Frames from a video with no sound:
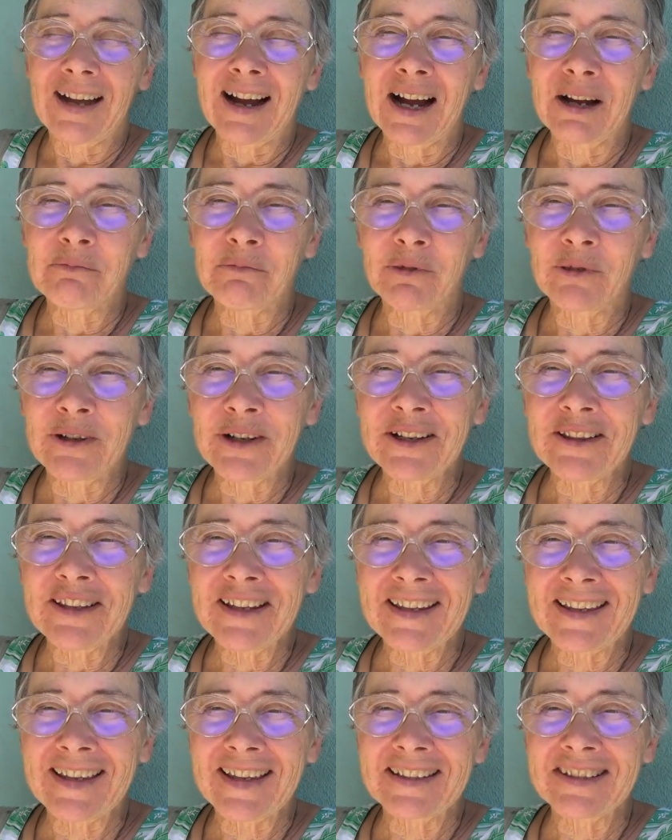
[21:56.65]
I'm
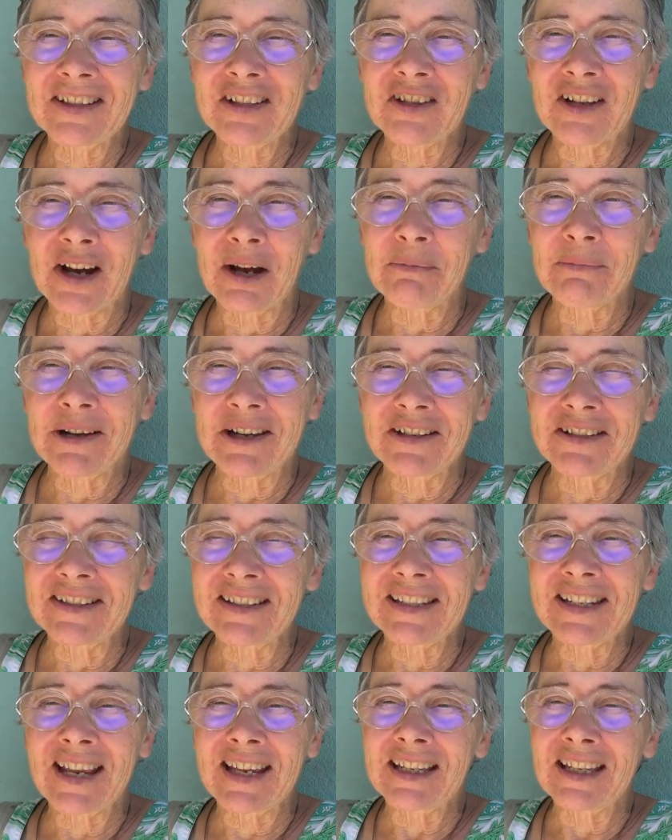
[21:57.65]
really against
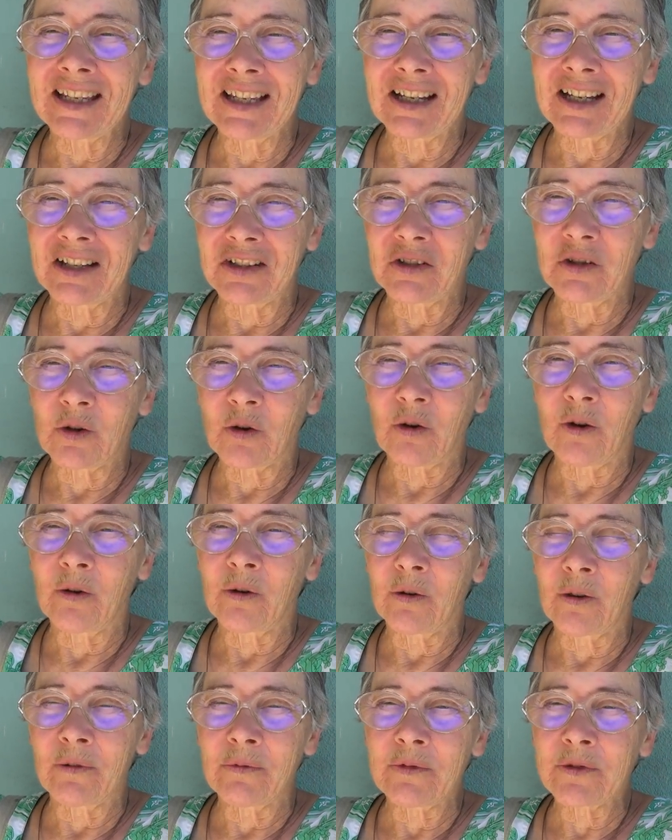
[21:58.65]
shamans taking
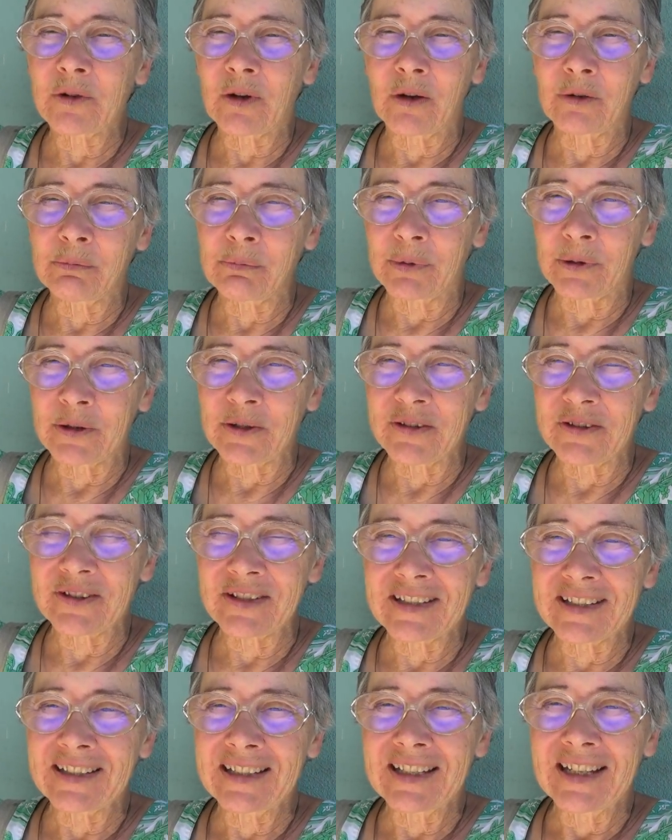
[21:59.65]
control of
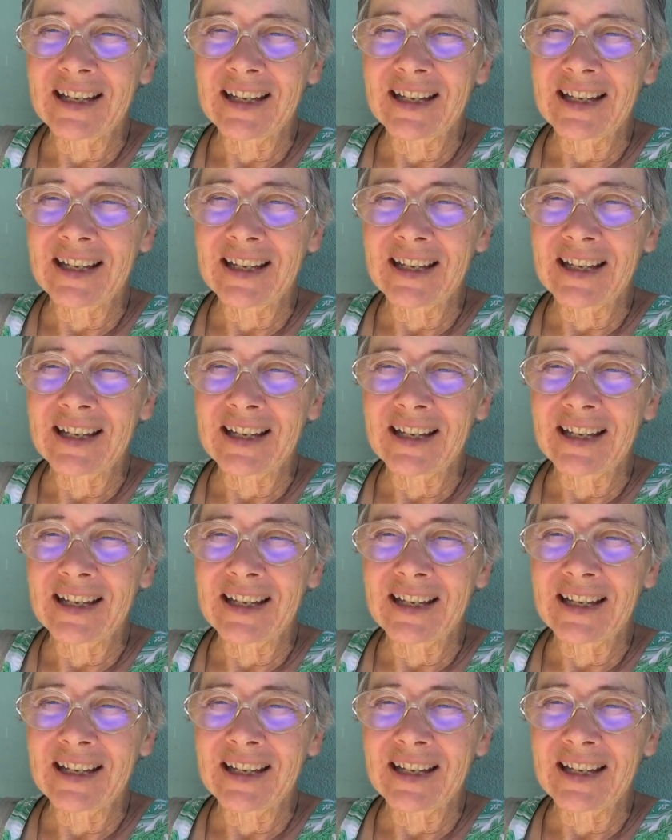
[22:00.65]
songbirds